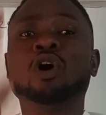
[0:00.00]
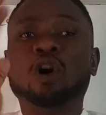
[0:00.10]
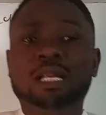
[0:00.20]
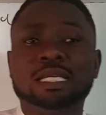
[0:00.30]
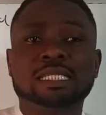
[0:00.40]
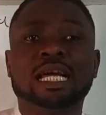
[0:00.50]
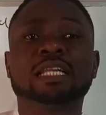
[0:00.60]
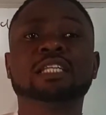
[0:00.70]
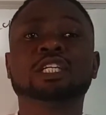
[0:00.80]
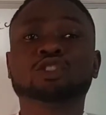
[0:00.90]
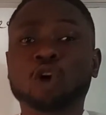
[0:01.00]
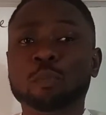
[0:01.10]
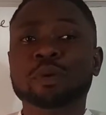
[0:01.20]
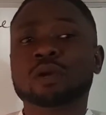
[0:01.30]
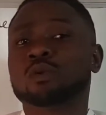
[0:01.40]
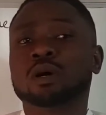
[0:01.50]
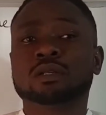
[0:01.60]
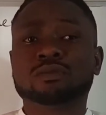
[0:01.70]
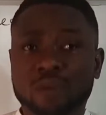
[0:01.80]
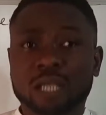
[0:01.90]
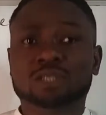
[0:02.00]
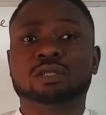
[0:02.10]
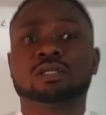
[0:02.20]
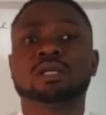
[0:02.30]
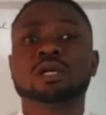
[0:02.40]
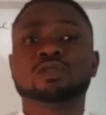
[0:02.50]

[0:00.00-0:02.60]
understanding the topic what vectors.